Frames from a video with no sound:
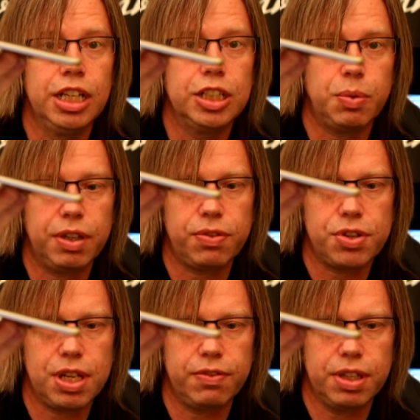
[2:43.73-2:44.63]

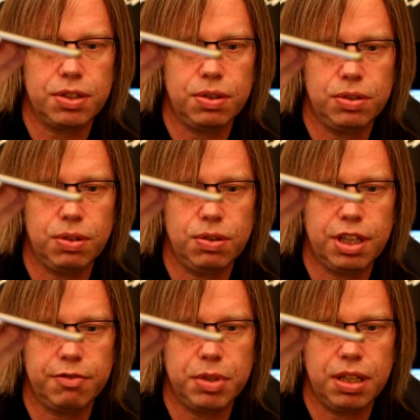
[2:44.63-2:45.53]
2470. So don't
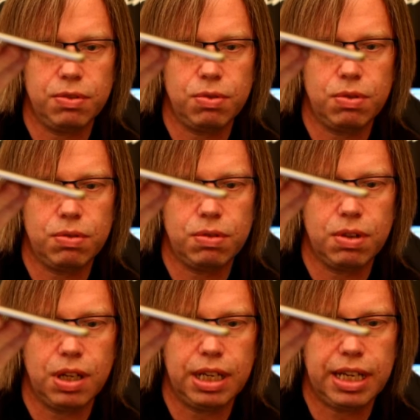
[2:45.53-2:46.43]
give me a real.
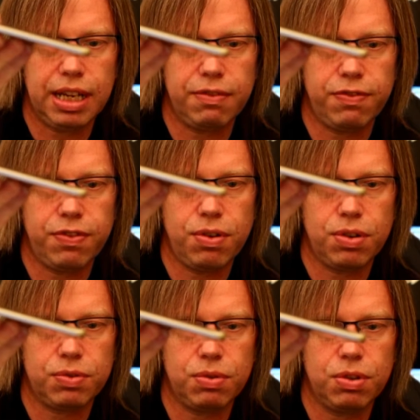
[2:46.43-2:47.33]
I can't
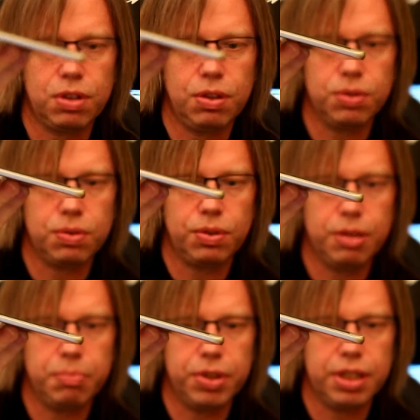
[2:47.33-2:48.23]
focus real close on
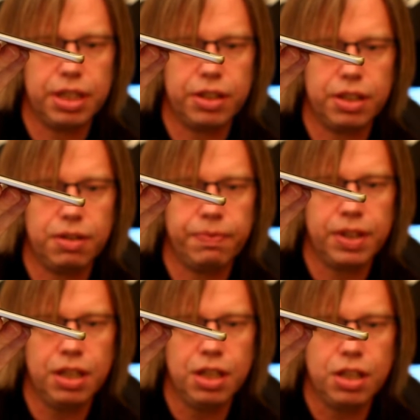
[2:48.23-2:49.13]
it, but there you go.
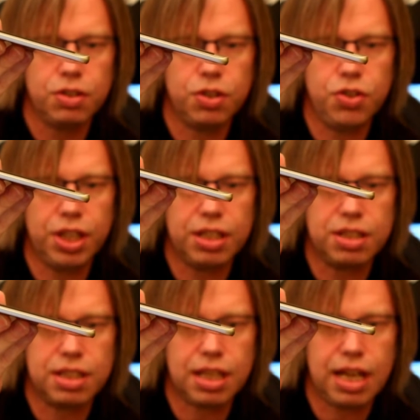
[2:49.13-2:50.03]
So you can
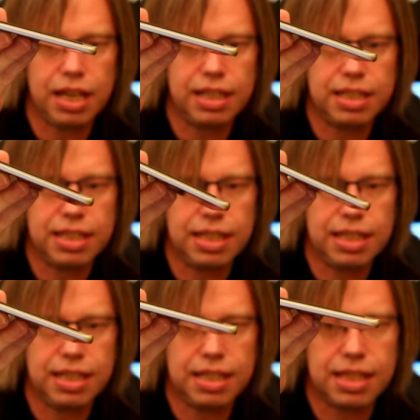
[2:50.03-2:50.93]
kind of
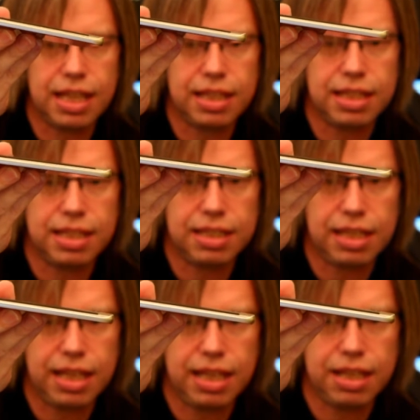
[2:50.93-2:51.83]
see that this
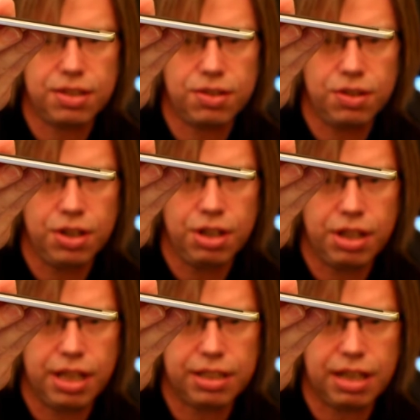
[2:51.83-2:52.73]
edge
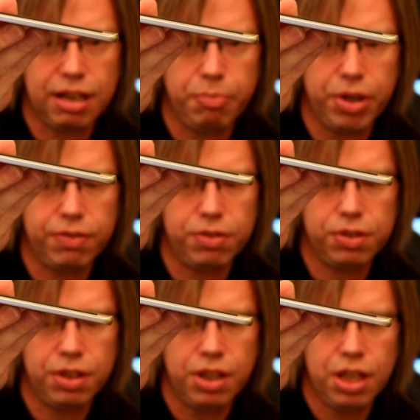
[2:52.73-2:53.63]
is kind of
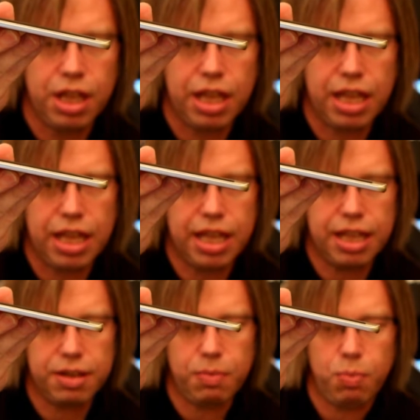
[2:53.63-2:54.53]
beveled,
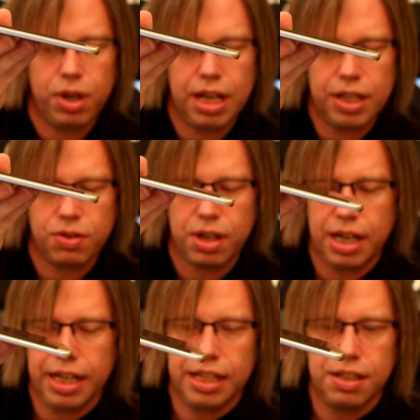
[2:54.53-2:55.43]
and when I
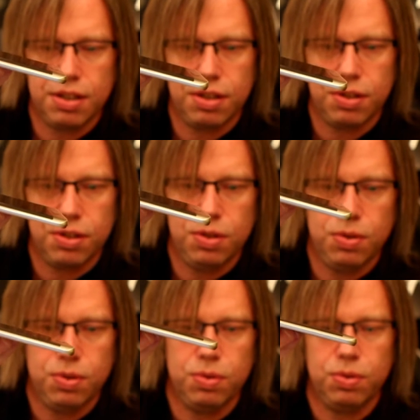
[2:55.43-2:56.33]
tried to
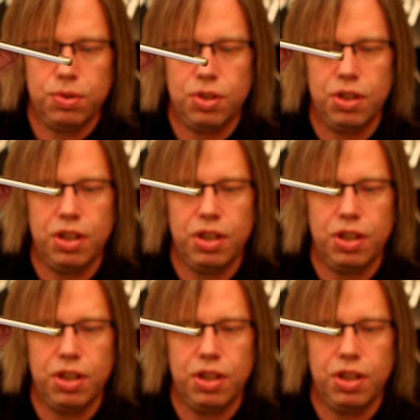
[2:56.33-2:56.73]
use